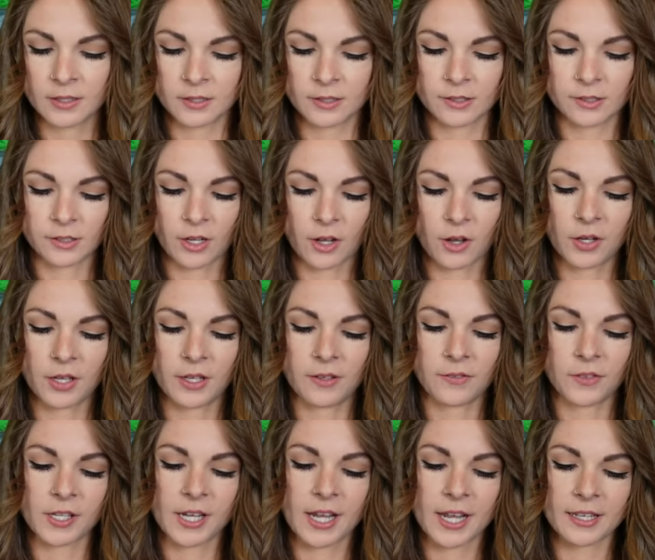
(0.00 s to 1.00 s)
So if
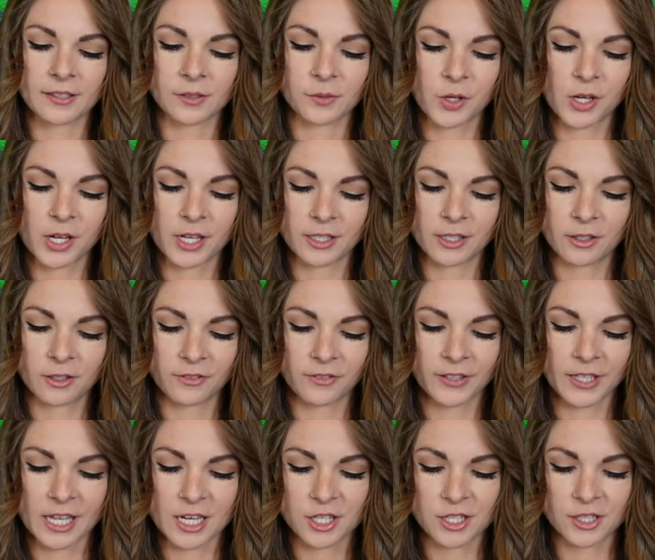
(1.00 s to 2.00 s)
you guys want
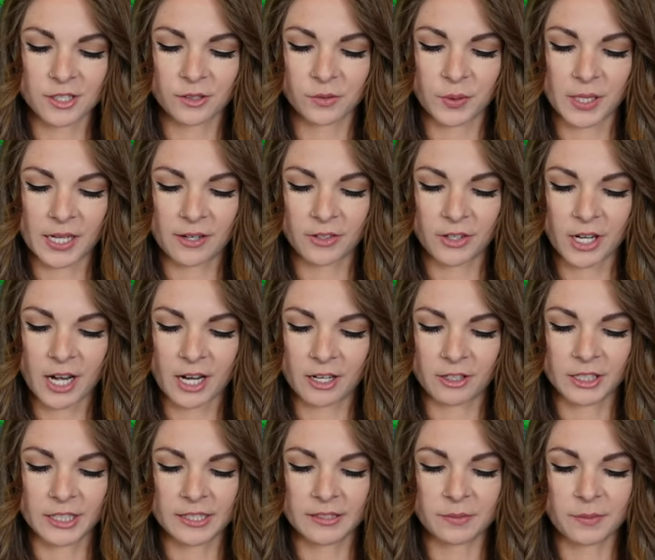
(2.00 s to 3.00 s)
notifications whenever I
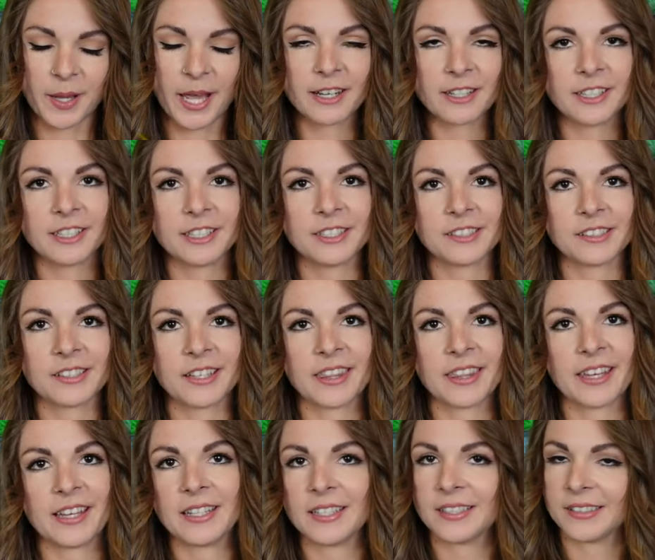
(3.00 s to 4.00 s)
release patterns,
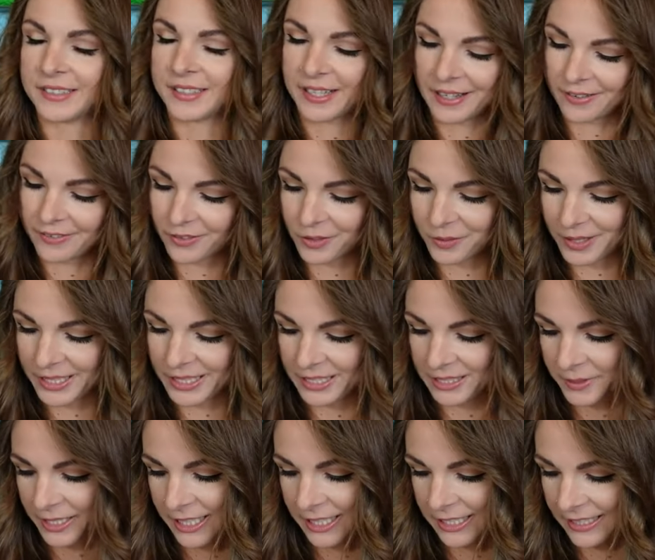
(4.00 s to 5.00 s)
then sign up for my
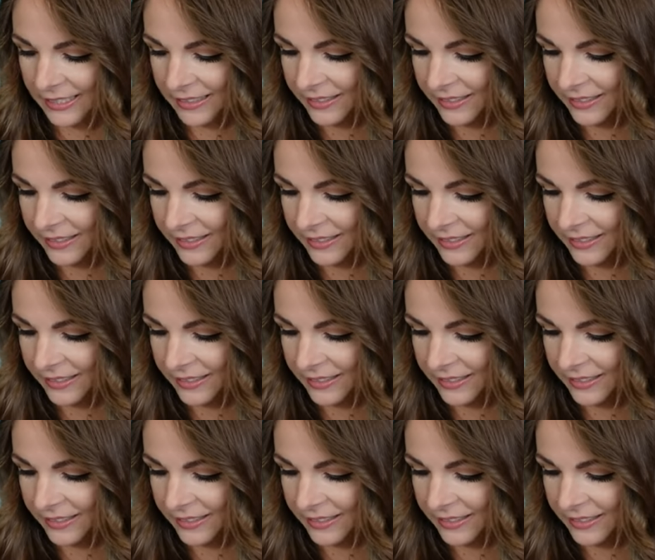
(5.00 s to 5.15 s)
email